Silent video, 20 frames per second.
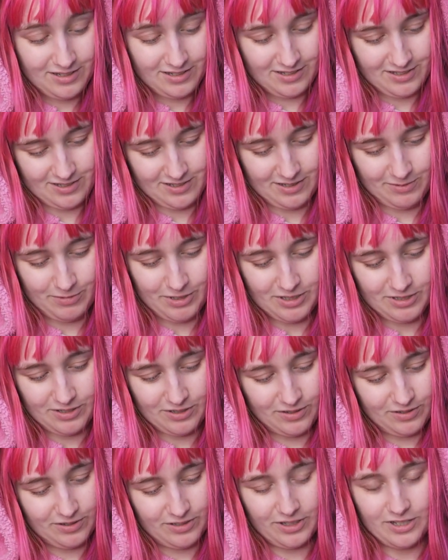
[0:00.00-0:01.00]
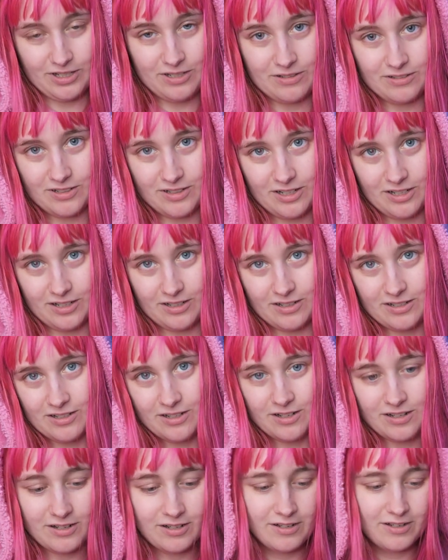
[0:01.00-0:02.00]
Because I'm not the only
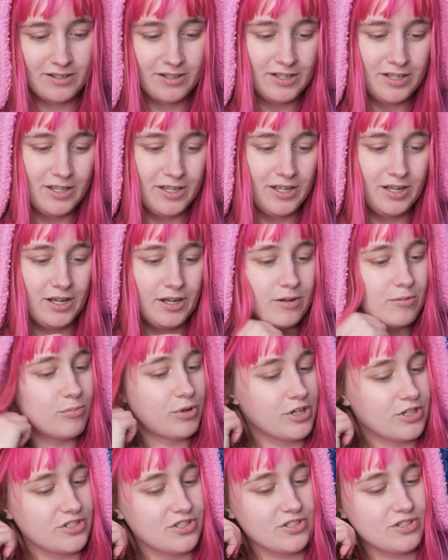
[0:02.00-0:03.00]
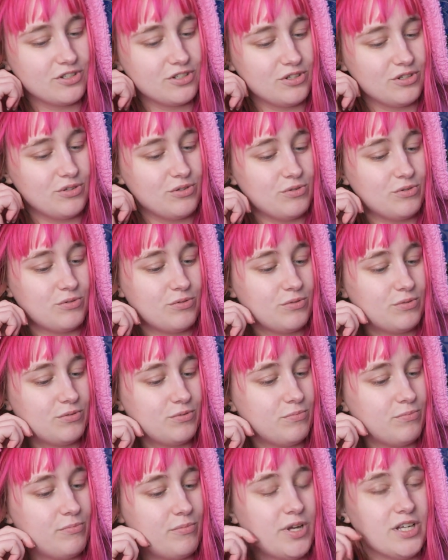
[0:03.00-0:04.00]
person who
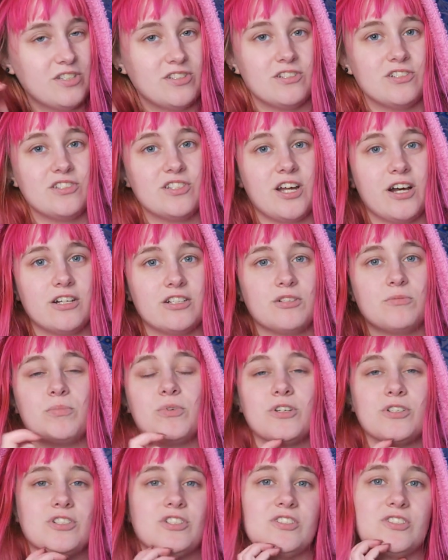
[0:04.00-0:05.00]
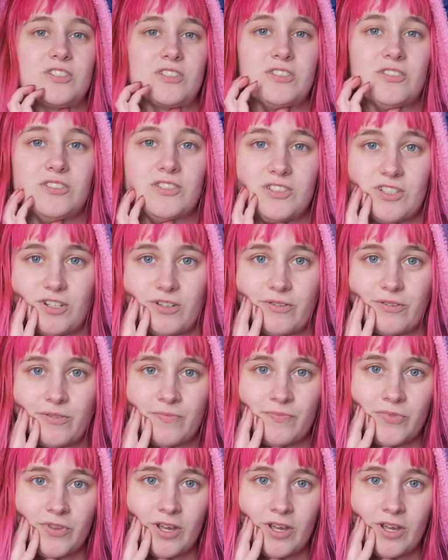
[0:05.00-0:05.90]
makes nostalgia purchases, so.